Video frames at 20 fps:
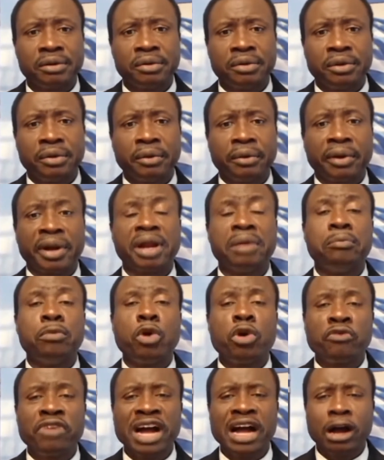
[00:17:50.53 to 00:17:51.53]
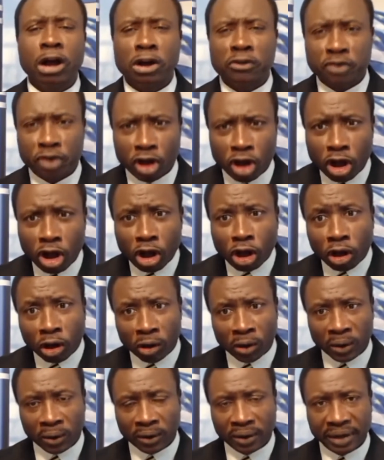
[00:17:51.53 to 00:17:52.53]
removal of
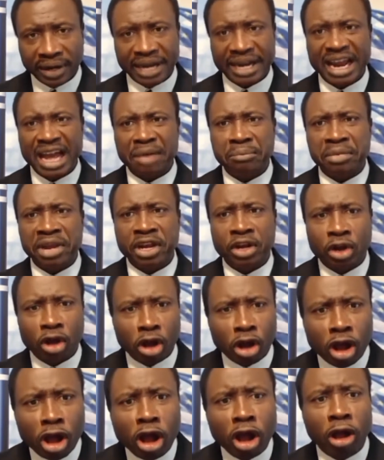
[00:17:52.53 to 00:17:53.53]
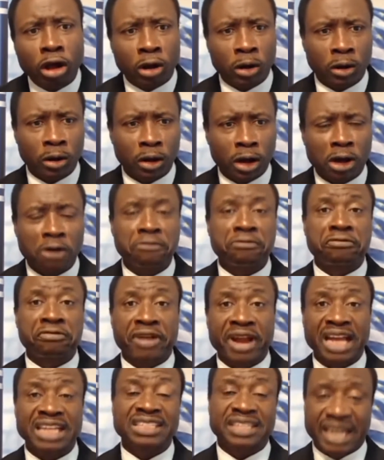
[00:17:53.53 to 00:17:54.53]
all, and I mean all, of
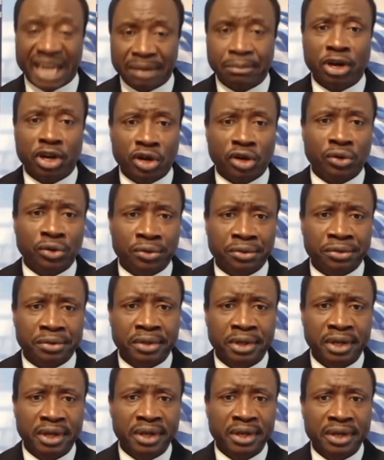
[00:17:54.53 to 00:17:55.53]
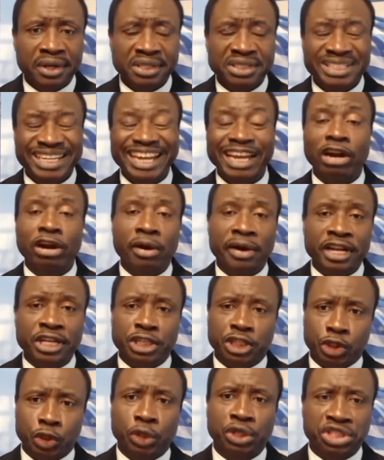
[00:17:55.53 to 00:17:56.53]
French Cameroon
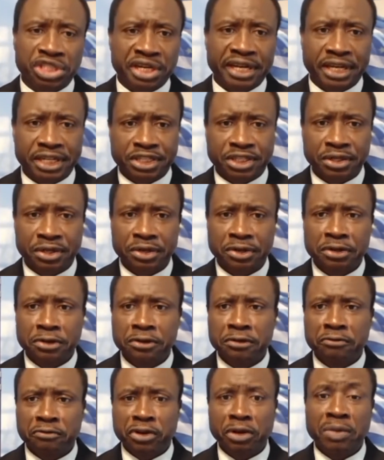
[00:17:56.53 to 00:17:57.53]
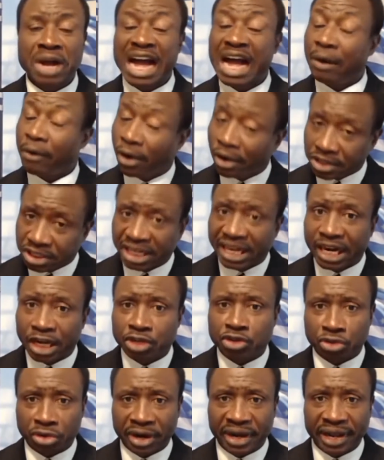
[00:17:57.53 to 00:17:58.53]
terrorist soldiers from our
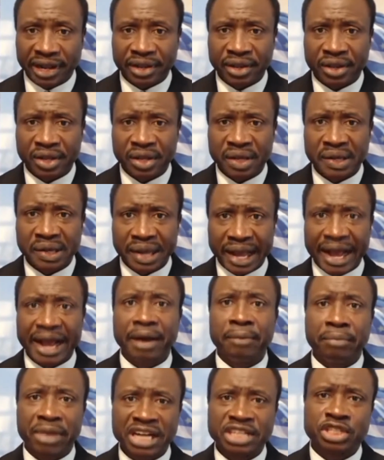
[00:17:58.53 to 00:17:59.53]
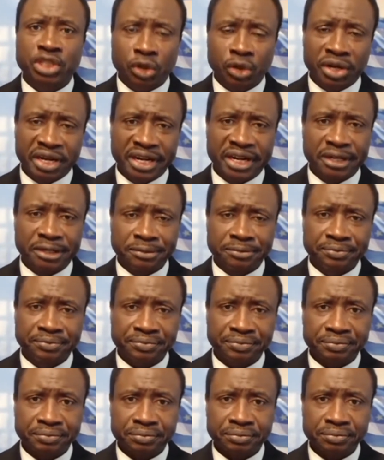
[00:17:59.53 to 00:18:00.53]
territory, Ambazonia.
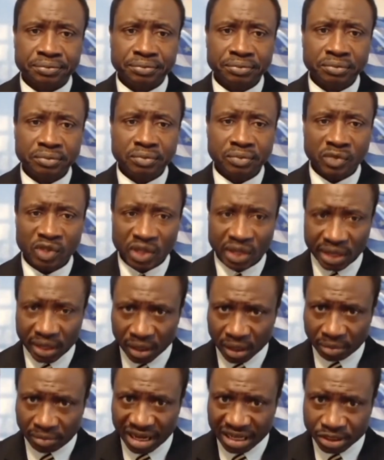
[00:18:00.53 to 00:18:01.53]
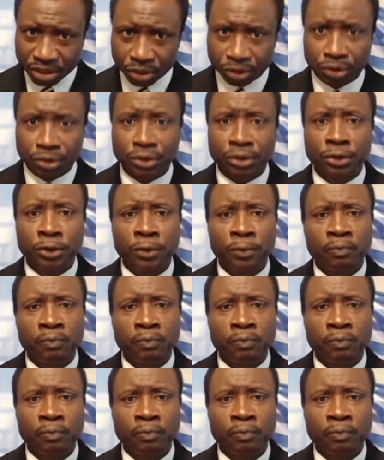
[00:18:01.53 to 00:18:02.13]
And number two,